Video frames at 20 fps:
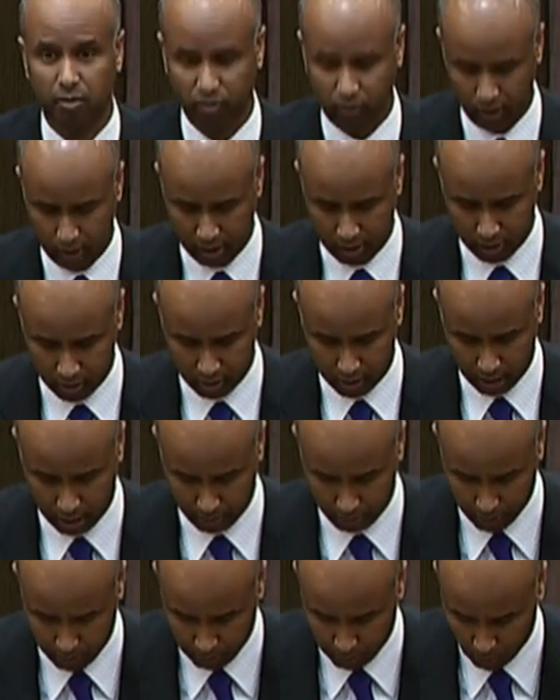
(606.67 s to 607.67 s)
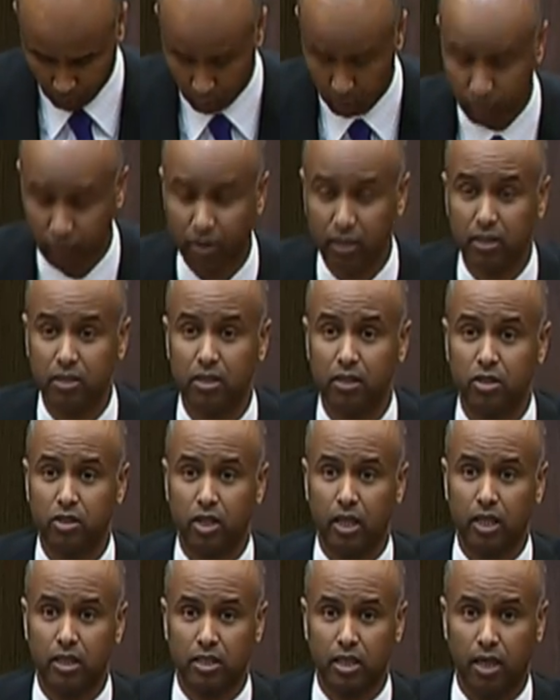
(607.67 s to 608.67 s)
offenders and people who are facing
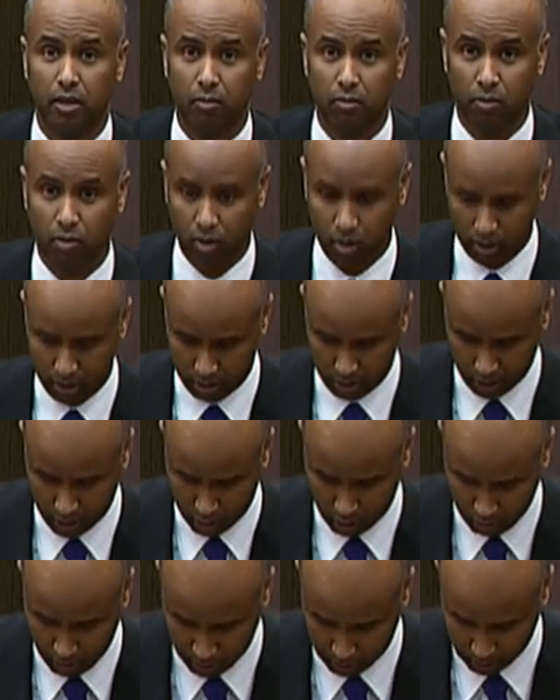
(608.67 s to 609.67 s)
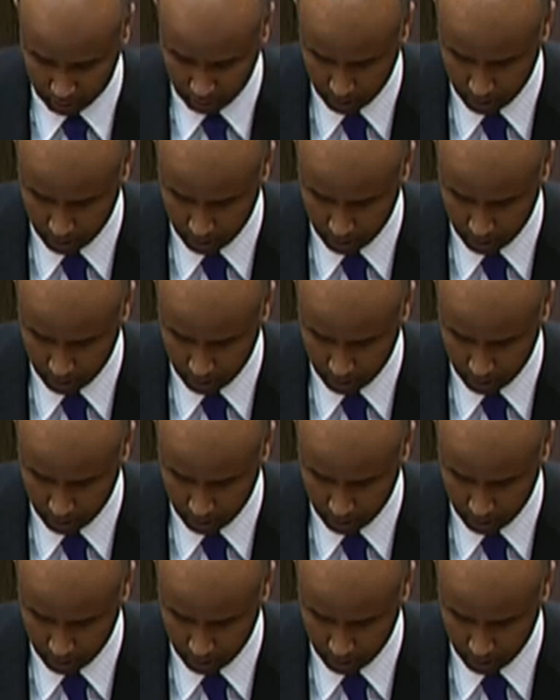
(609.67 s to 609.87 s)
jail time more than 6 months.